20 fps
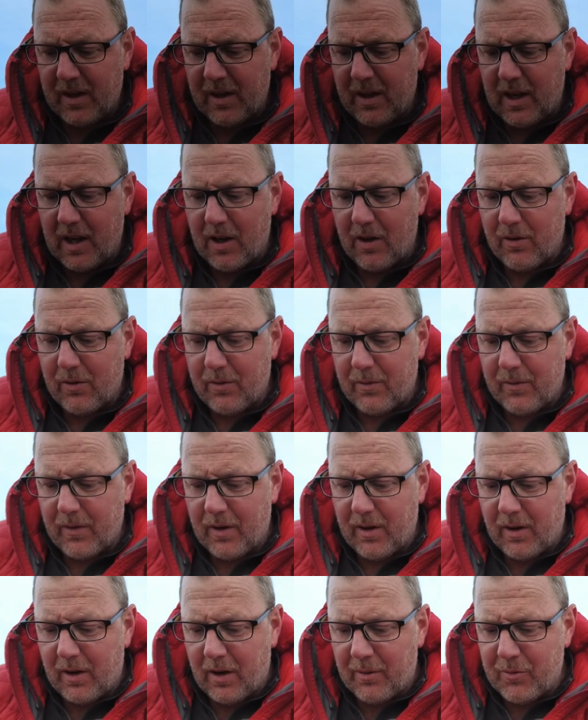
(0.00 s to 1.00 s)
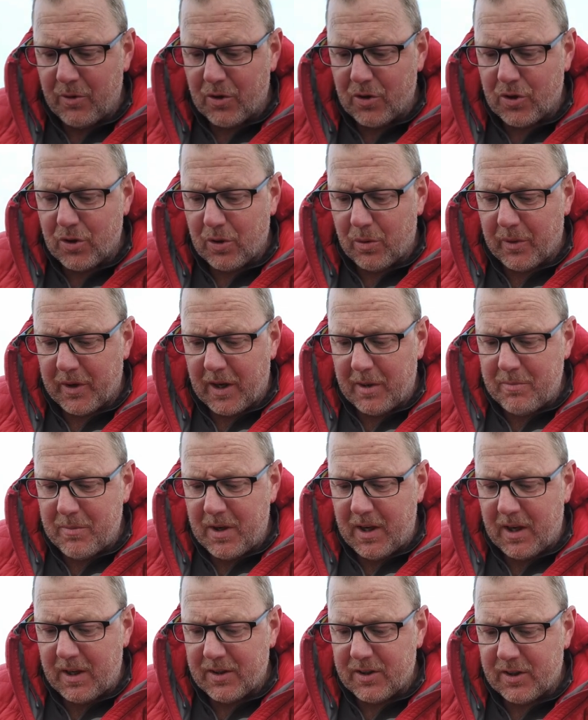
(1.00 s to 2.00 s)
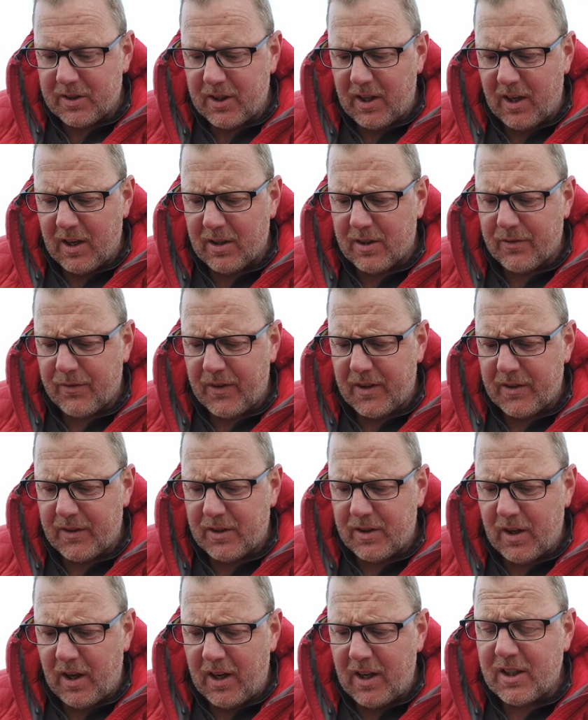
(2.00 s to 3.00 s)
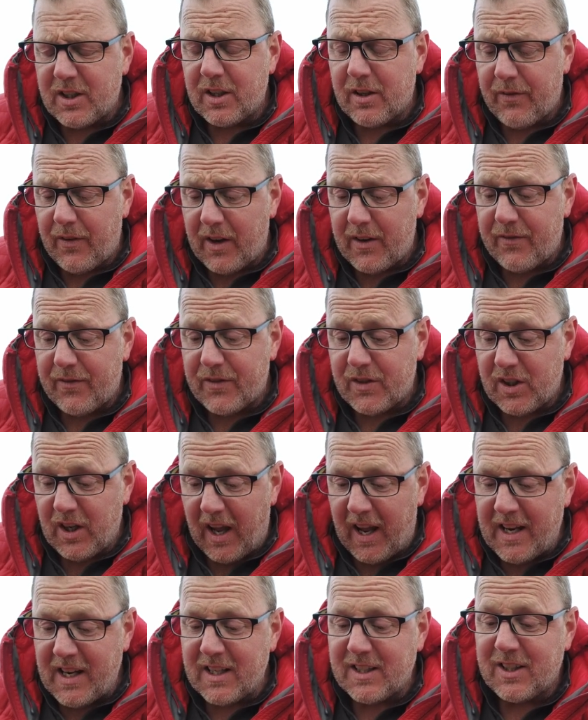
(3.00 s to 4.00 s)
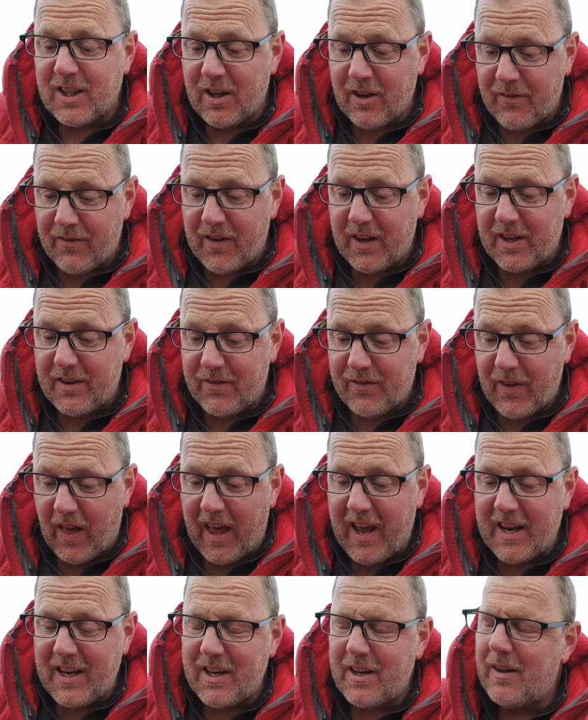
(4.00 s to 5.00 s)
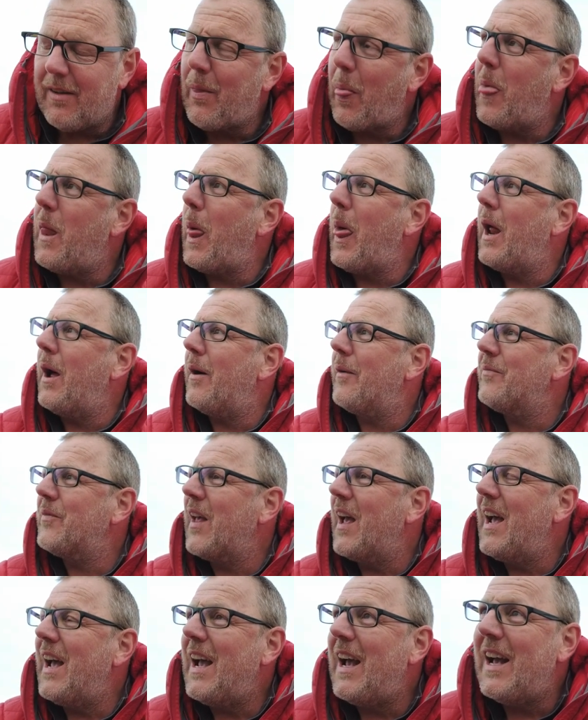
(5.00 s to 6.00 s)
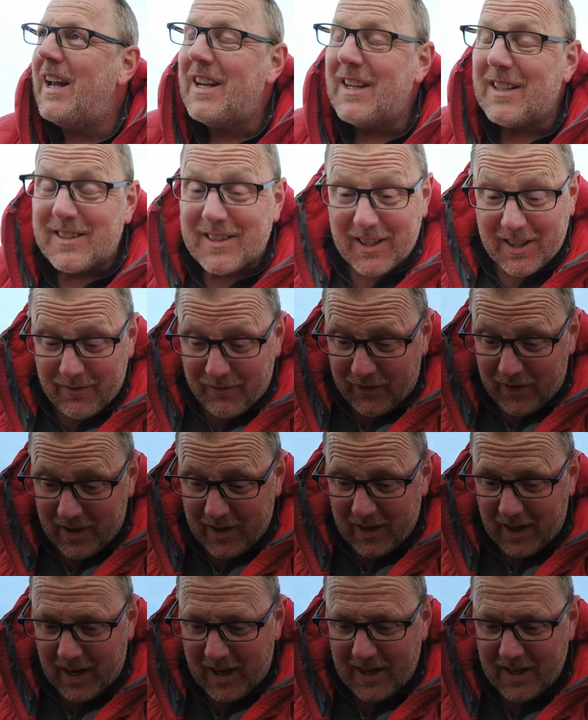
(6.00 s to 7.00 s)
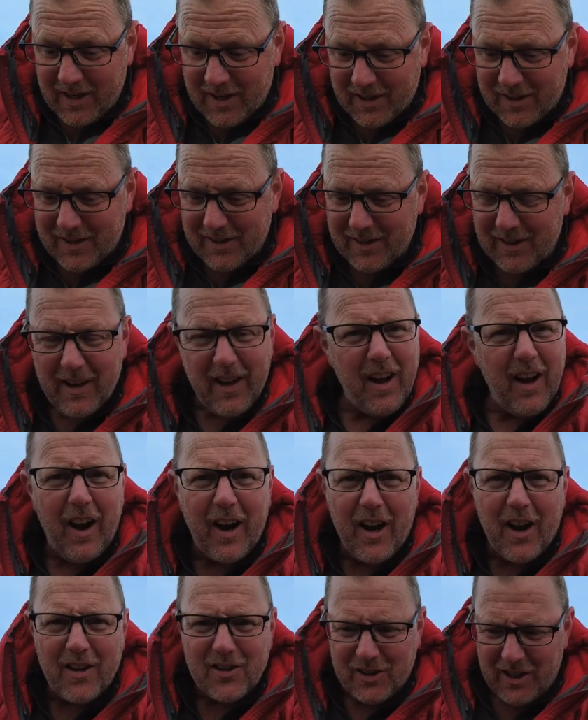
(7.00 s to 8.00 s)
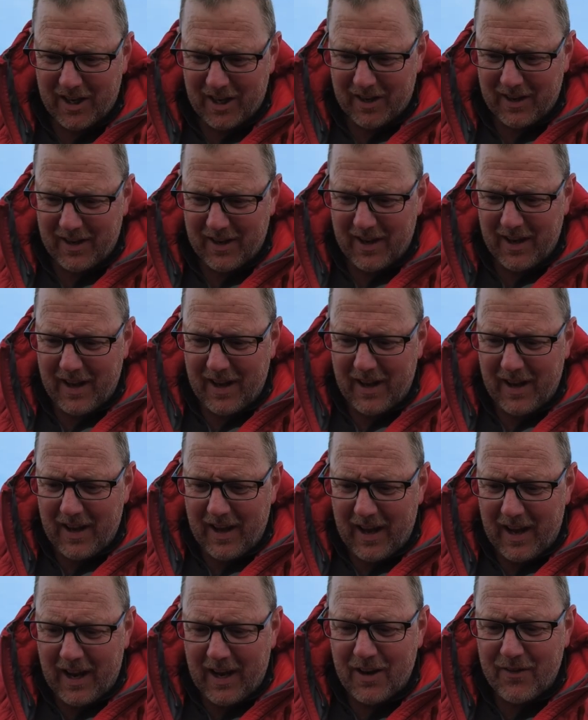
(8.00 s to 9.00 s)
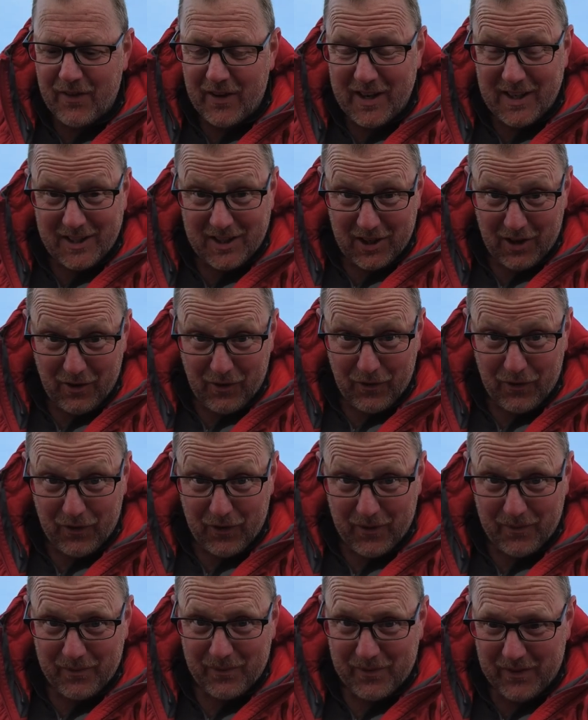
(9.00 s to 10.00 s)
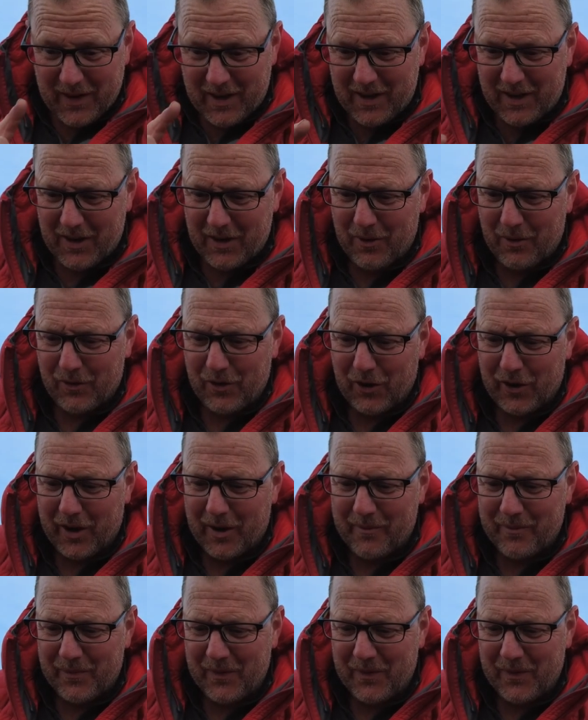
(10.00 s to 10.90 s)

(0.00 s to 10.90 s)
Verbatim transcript: Now, I'm not sure what that means. It's an innovative, innovative, innovative, in, bleh, innovative, inno, I can't say it, innovative, there you go, I've got it,